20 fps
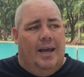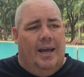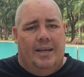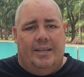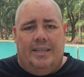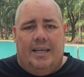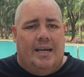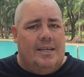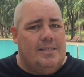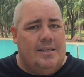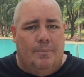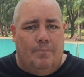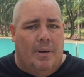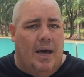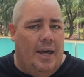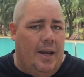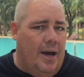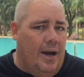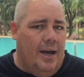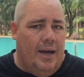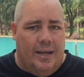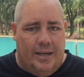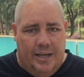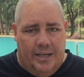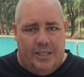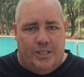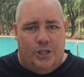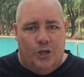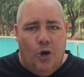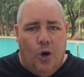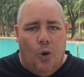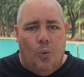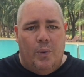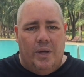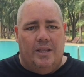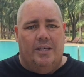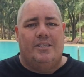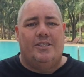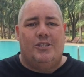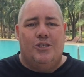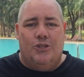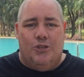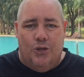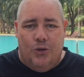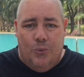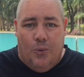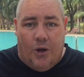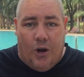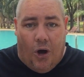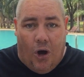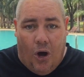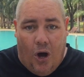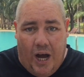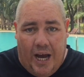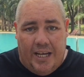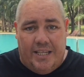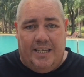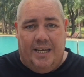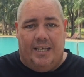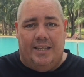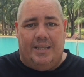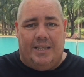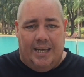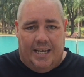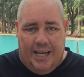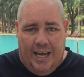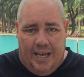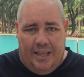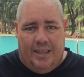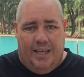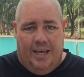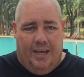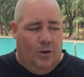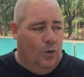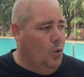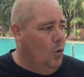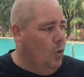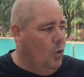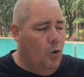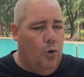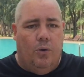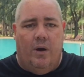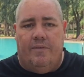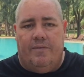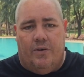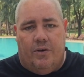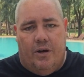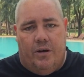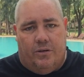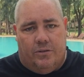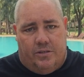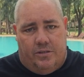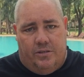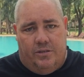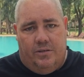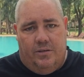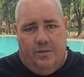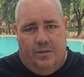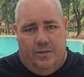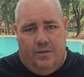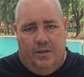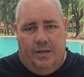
It doesn't matter unless you're willing to do what I did to get there, or whoever else,